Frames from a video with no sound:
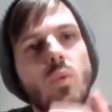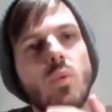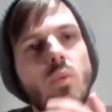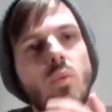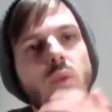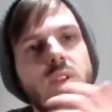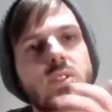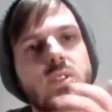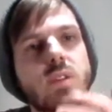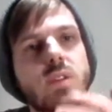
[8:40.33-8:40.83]

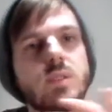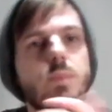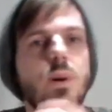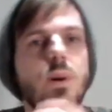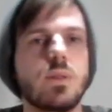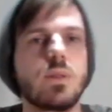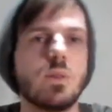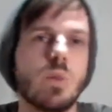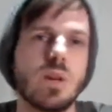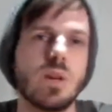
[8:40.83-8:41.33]
which does
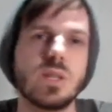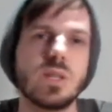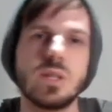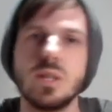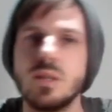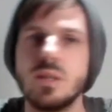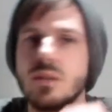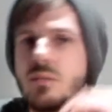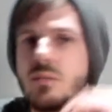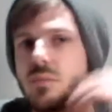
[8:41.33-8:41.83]
pose a
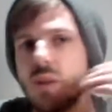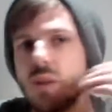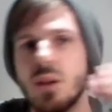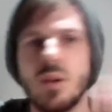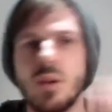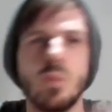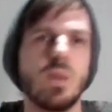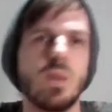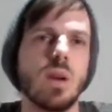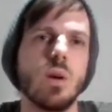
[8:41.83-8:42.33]
question. I
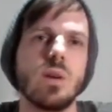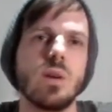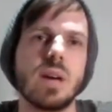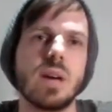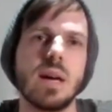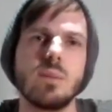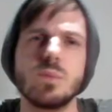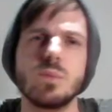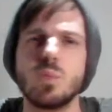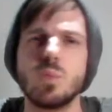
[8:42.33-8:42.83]
know with a lot of
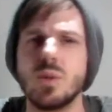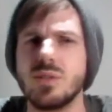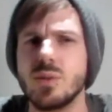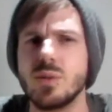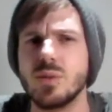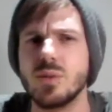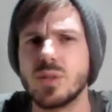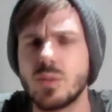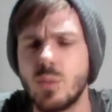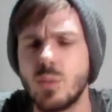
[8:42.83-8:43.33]
games,
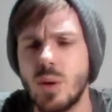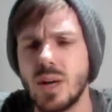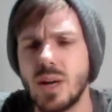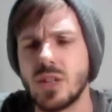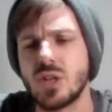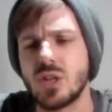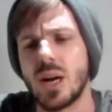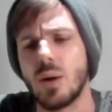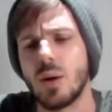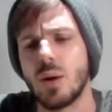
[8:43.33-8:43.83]
1-2
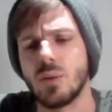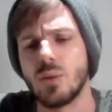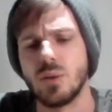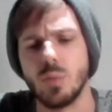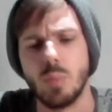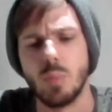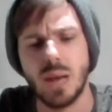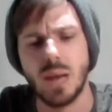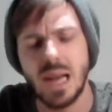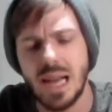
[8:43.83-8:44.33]
Switch, how will you
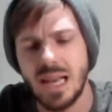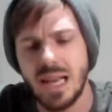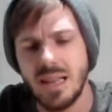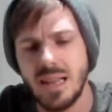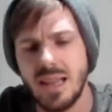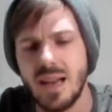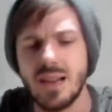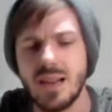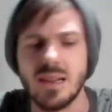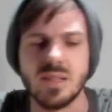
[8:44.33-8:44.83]
play
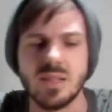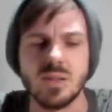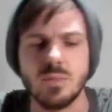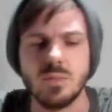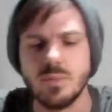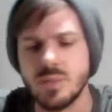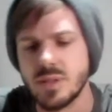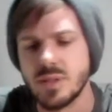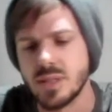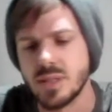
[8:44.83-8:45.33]
that unless you
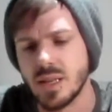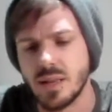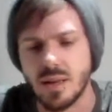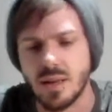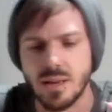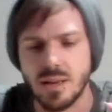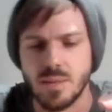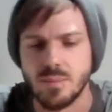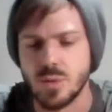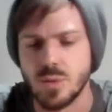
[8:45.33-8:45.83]
sync
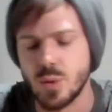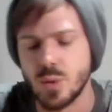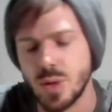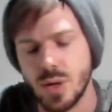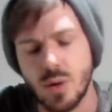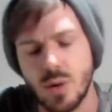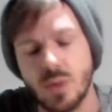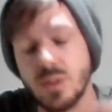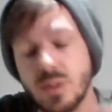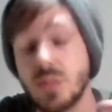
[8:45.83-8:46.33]
other
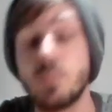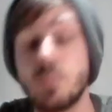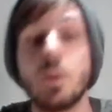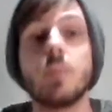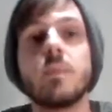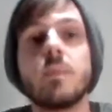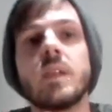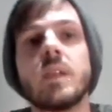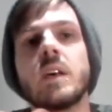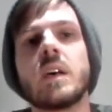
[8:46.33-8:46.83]
Joy-Cons?
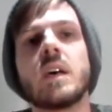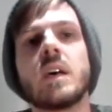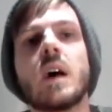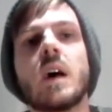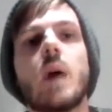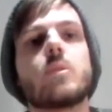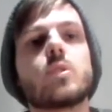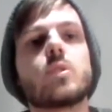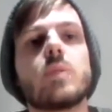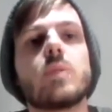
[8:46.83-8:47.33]
But
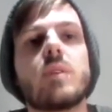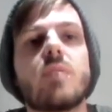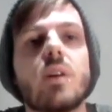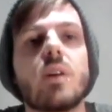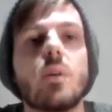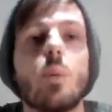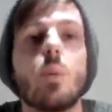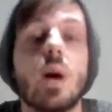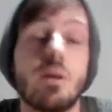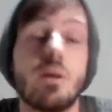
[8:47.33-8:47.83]
I'm sure they'll
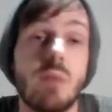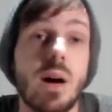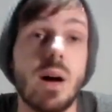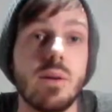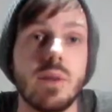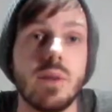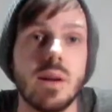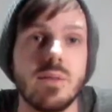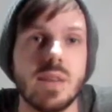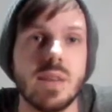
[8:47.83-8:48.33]
find a way
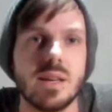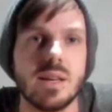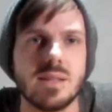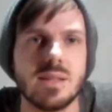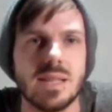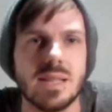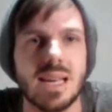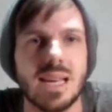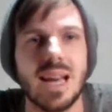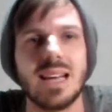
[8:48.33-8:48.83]
around it if that's
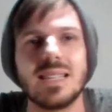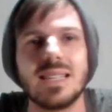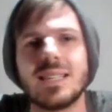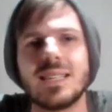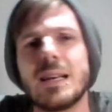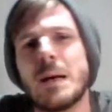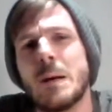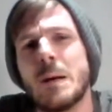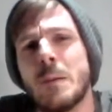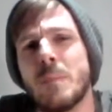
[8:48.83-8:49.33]
the
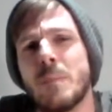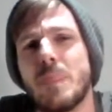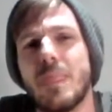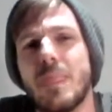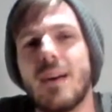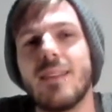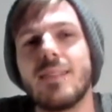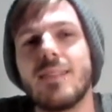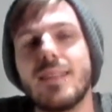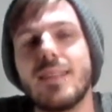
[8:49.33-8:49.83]
case.
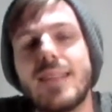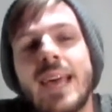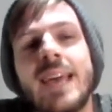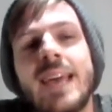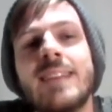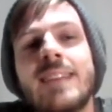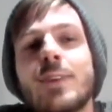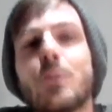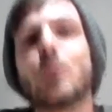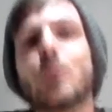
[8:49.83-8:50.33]
The
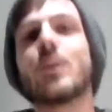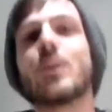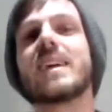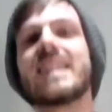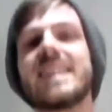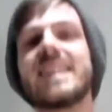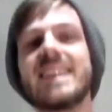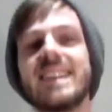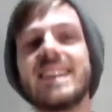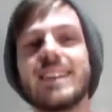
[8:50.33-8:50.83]
thing that
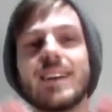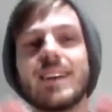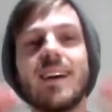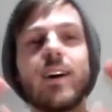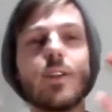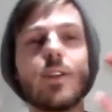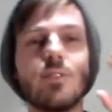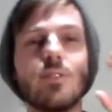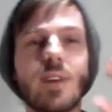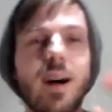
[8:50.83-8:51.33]
really
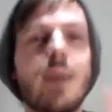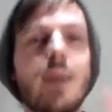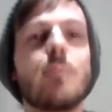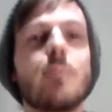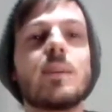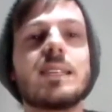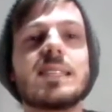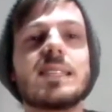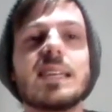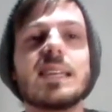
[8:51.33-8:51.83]
kind of cut
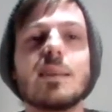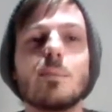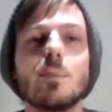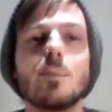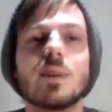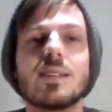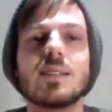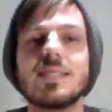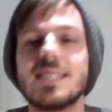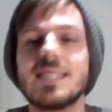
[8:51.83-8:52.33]
me deep,
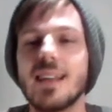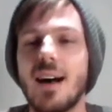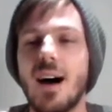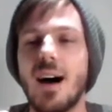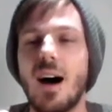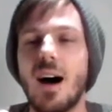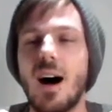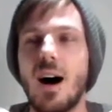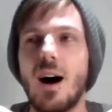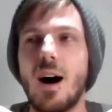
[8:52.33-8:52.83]
because